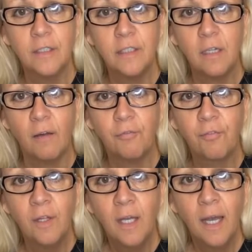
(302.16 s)
stuff.
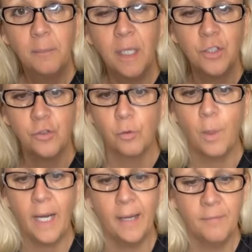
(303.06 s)
I'm not sure
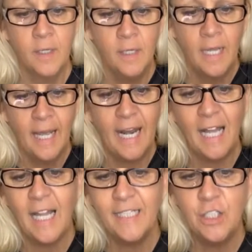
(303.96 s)
why. And I
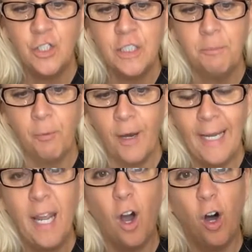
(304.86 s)
like to just
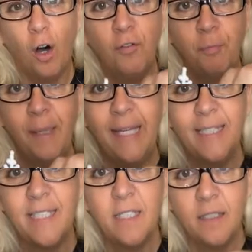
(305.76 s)
break off
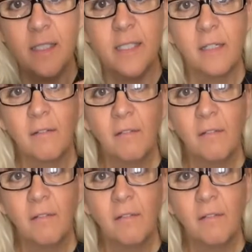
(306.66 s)
pieces